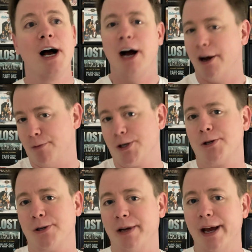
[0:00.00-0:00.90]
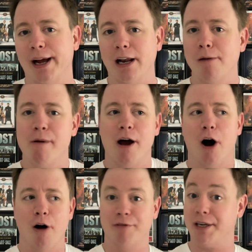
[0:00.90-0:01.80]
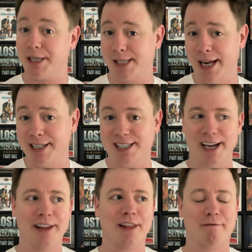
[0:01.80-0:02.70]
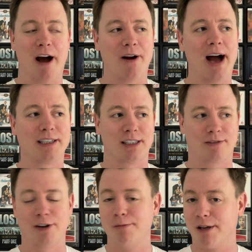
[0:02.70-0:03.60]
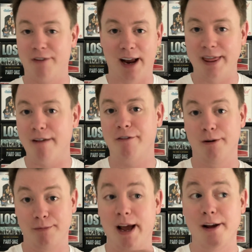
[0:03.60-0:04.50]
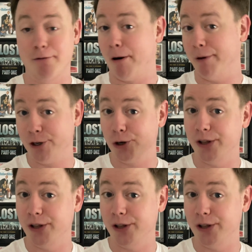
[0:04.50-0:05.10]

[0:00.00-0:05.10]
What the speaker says: I was also getting a little bit of The Descent in the final act of this film, so if you like that film, yeah, you'll probably enjoy